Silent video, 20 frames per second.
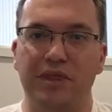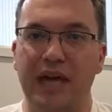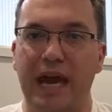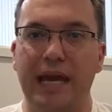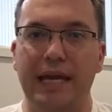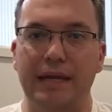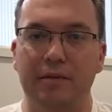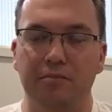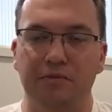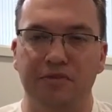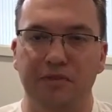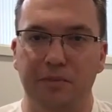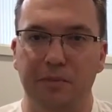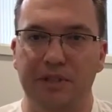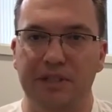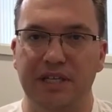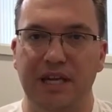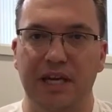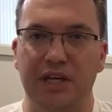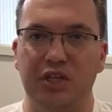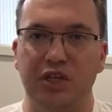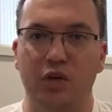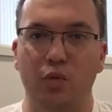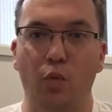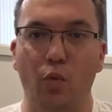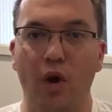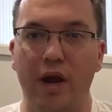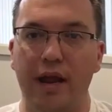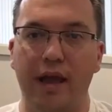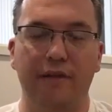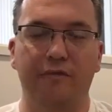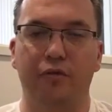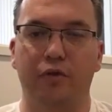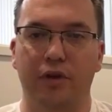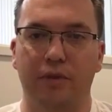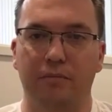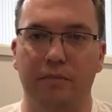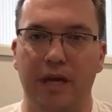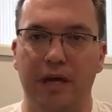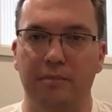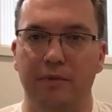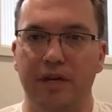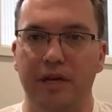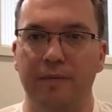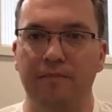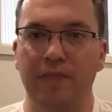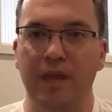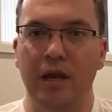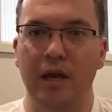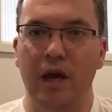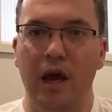that implementation, whatever it may be.